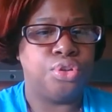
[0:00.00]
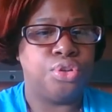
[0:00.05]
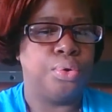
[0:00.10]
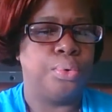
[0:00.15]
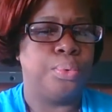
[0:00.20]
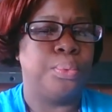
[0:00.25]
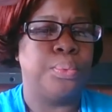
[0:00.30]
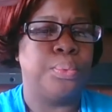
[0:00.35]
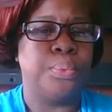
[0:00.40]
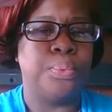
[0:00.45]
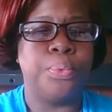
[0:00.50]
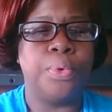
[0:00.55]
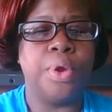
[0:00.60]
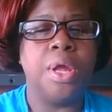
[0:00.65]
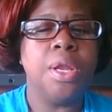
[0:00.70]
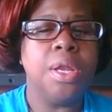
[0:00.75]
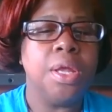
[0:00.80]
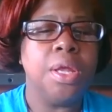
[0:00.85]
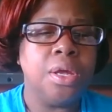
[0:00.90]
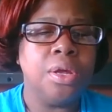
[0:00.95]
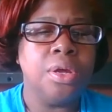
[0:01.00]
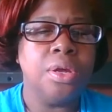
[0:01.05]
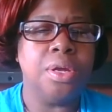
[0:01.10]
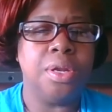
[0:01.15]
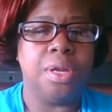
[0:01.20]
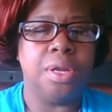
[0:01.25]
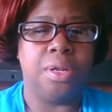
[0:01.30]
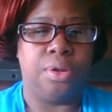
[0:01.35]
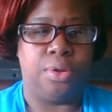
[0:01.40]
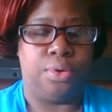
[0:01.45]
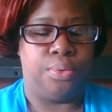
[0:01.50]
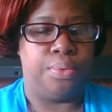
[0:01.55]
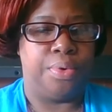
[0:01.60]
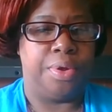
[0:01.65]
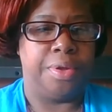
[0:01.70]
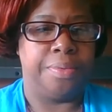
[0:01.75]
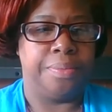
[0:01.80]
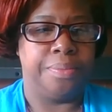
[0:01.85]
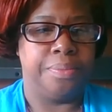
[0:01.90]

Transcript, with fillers: you're really good at doing?